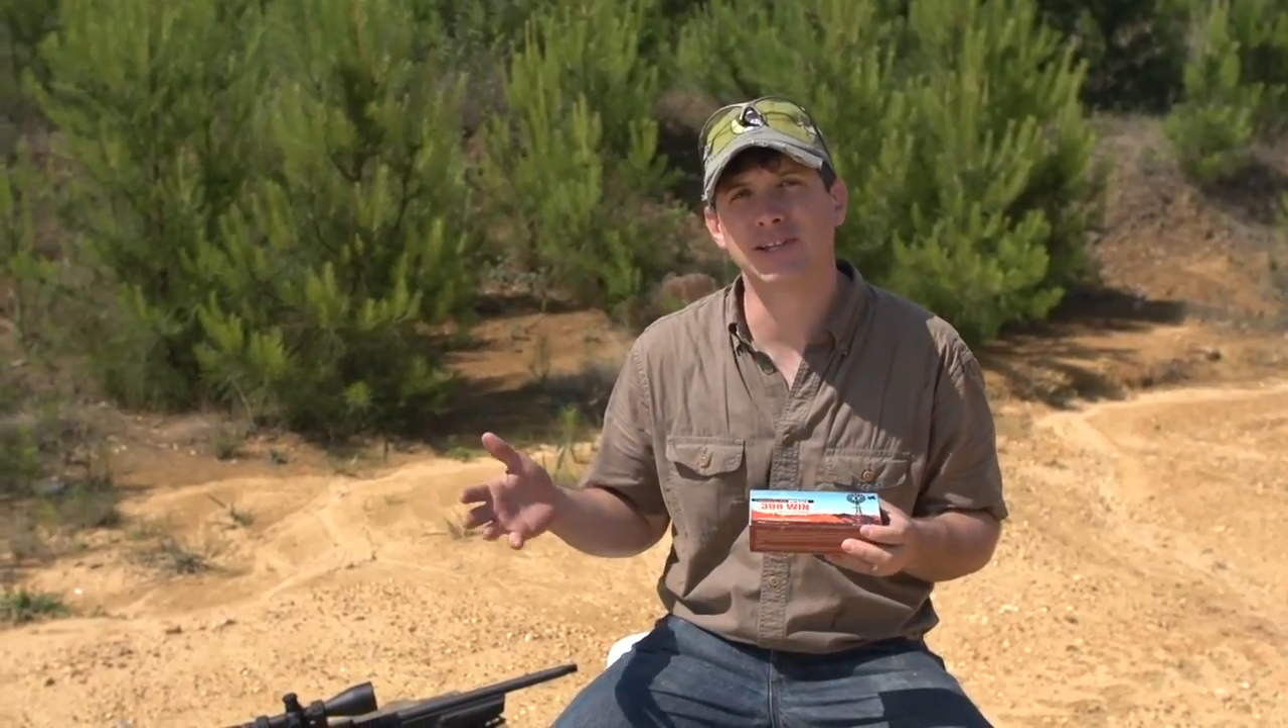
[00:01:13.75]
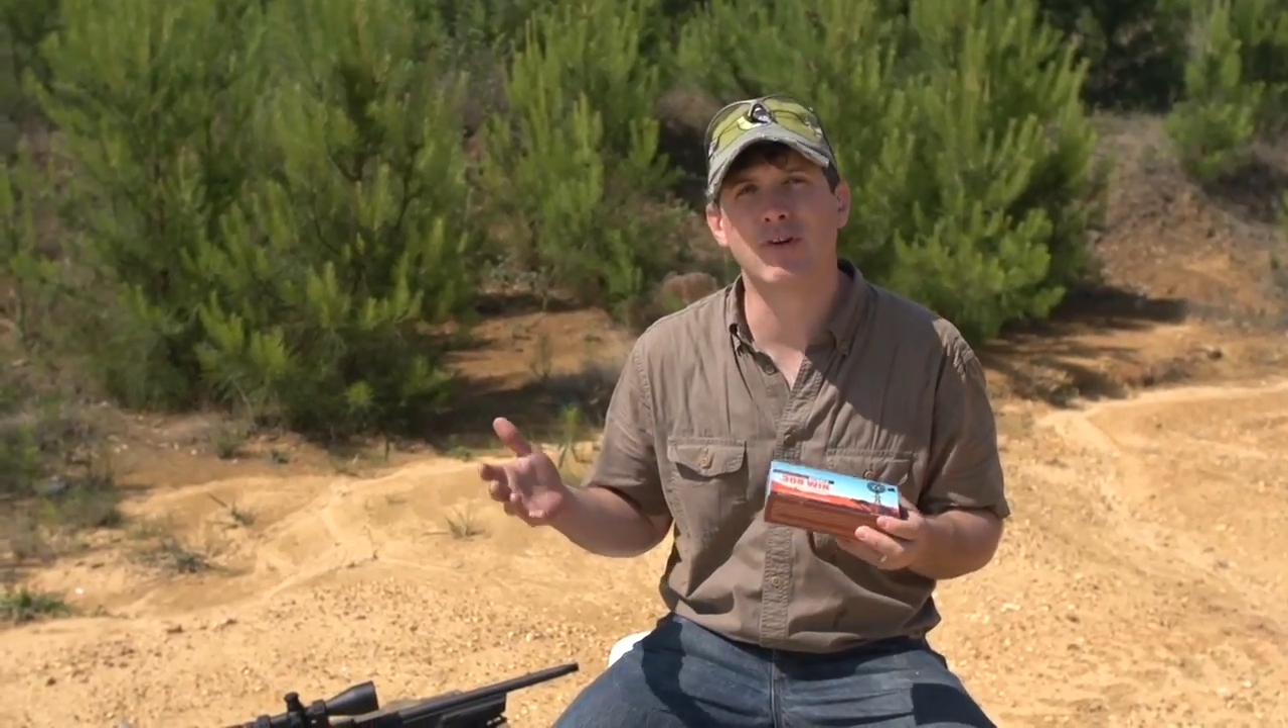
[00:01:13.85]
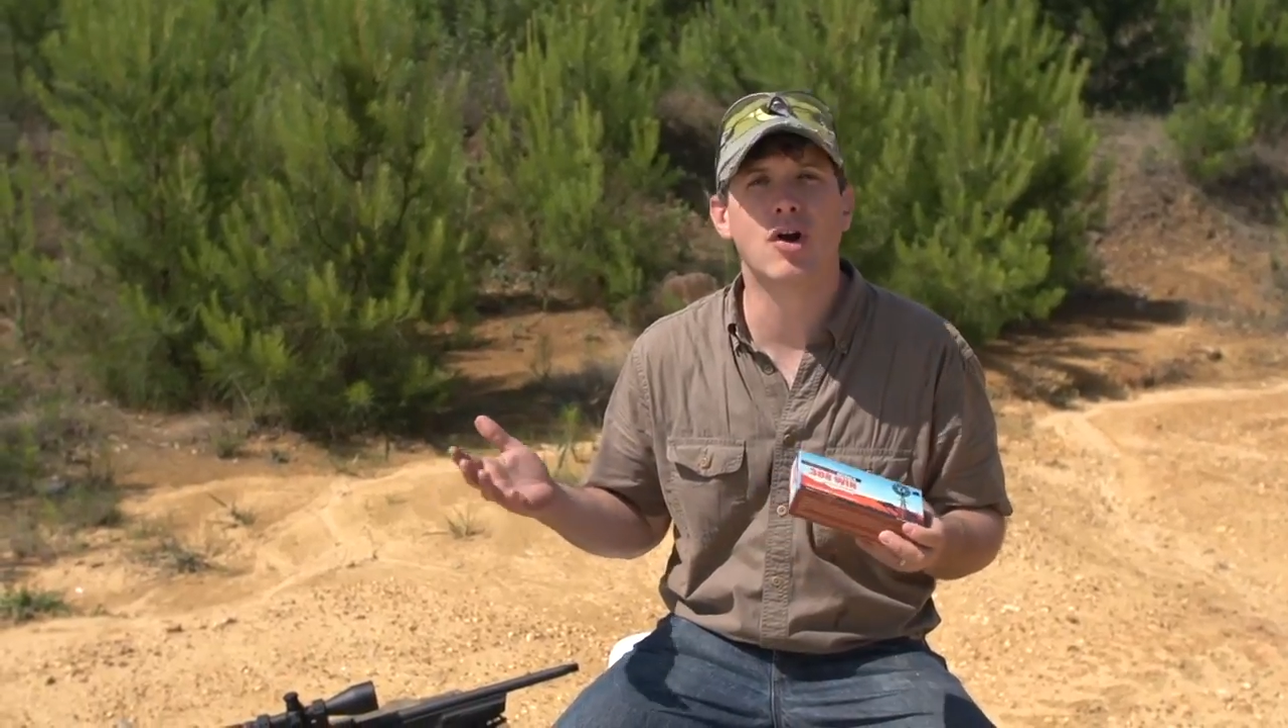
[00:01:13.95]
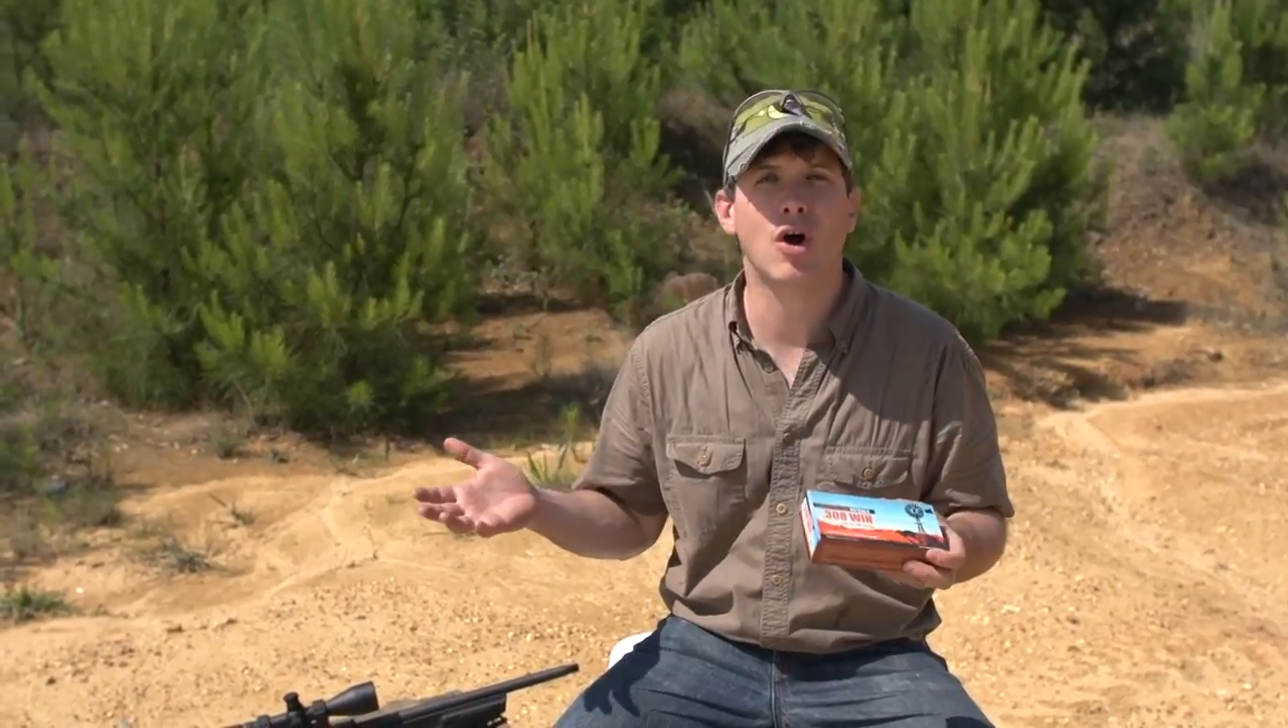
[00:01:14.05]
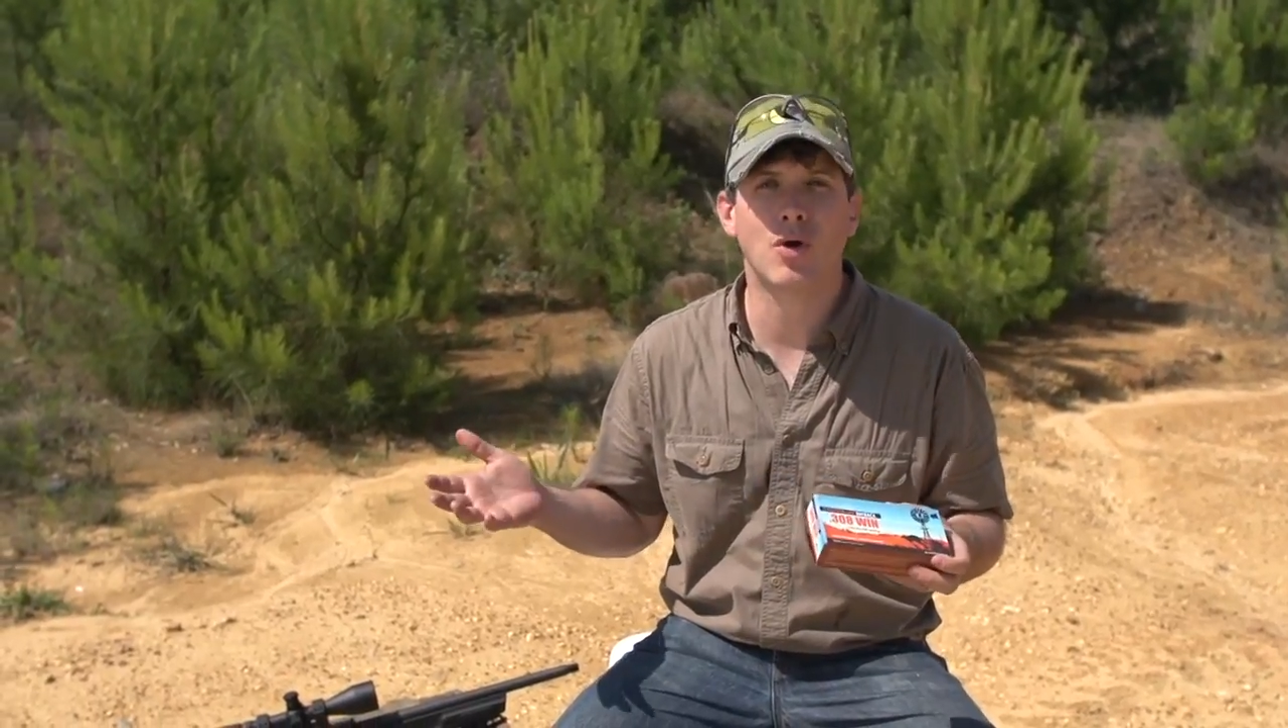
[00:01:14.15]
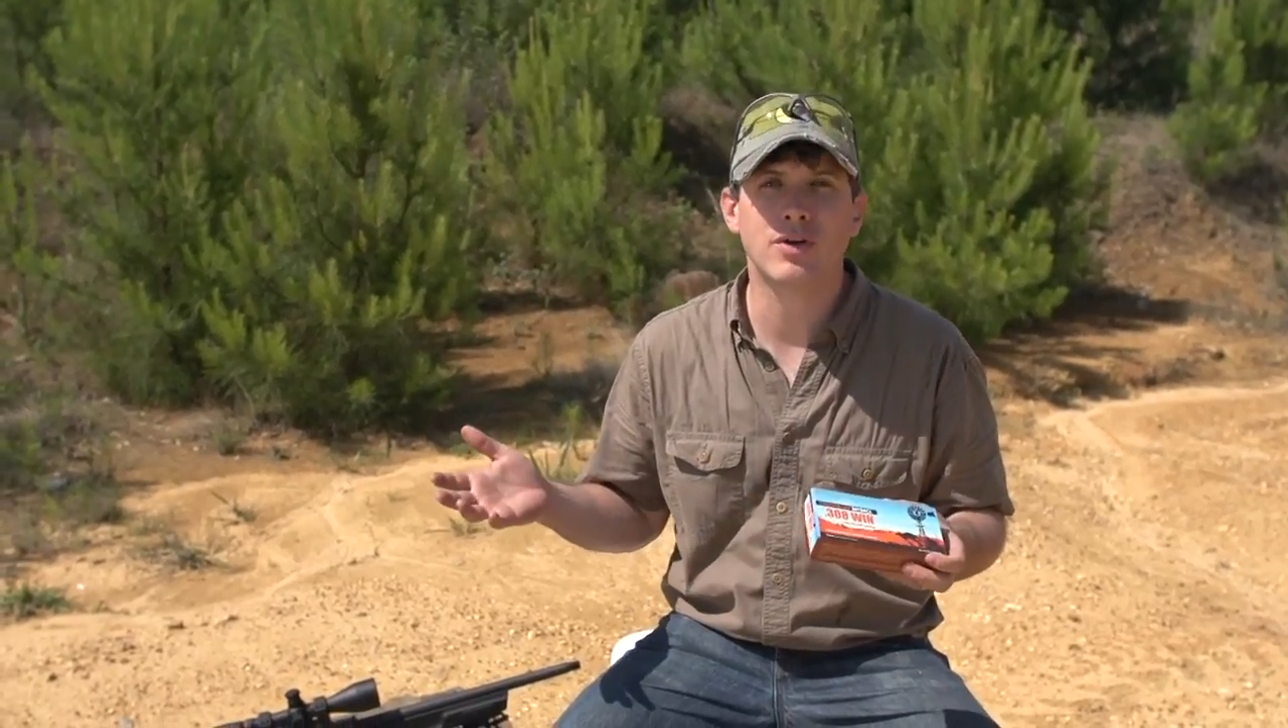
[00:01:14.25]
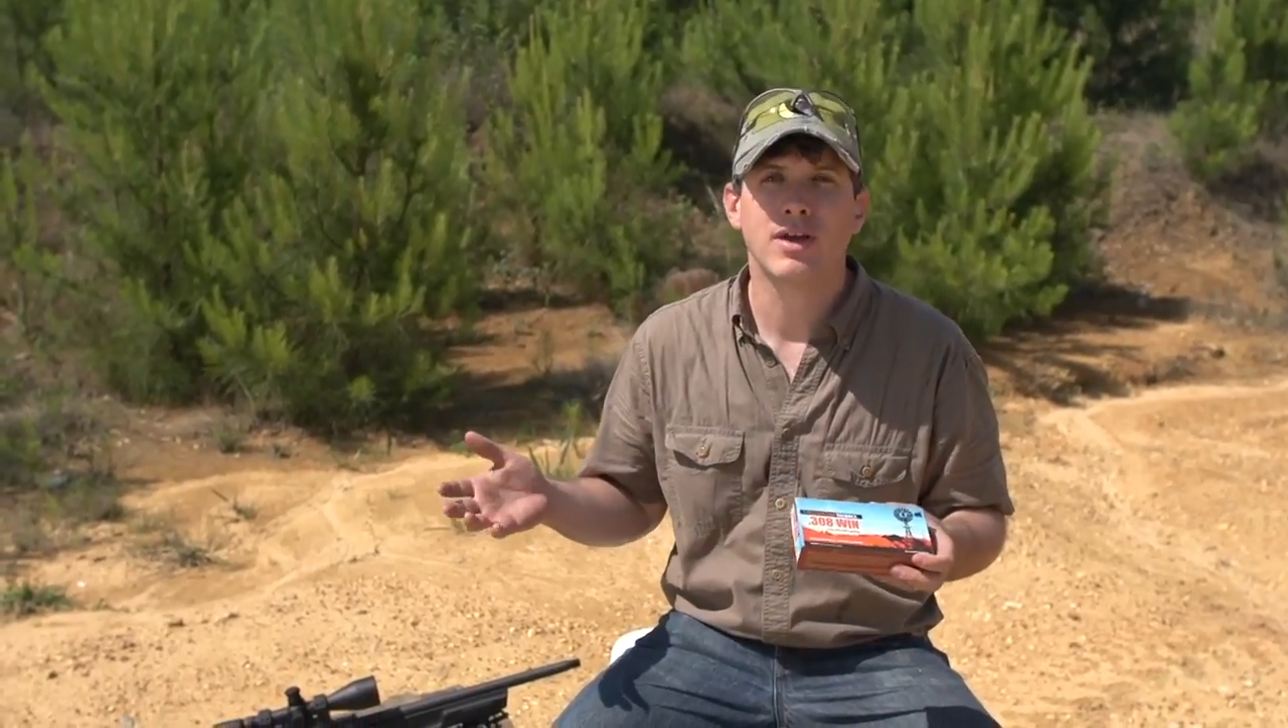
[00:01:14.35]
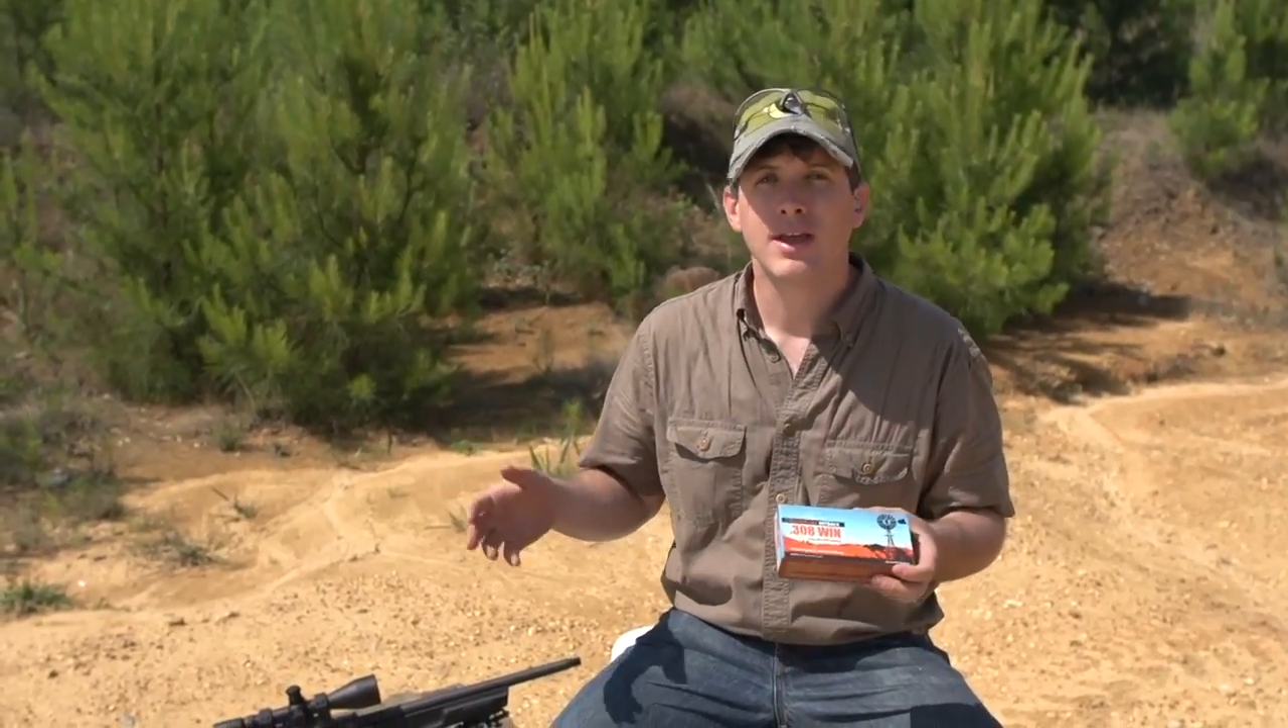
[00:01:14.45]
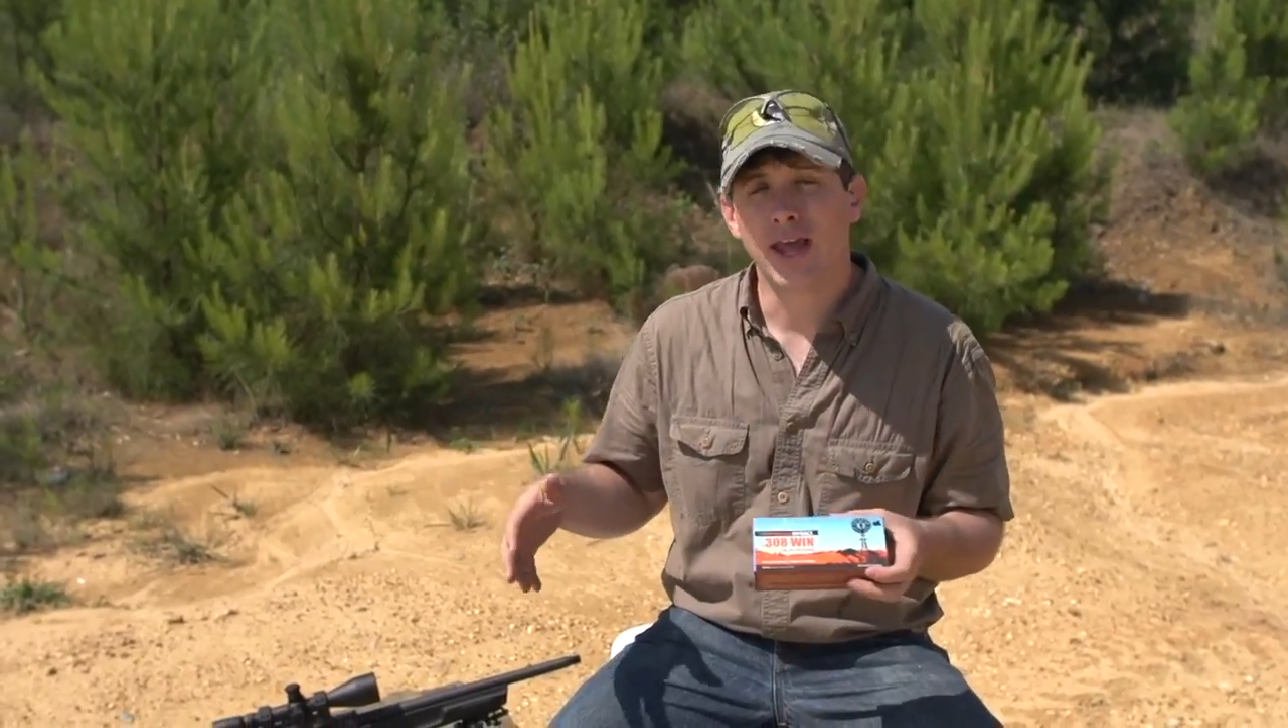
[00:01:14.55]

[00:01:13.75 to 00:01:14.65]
of our own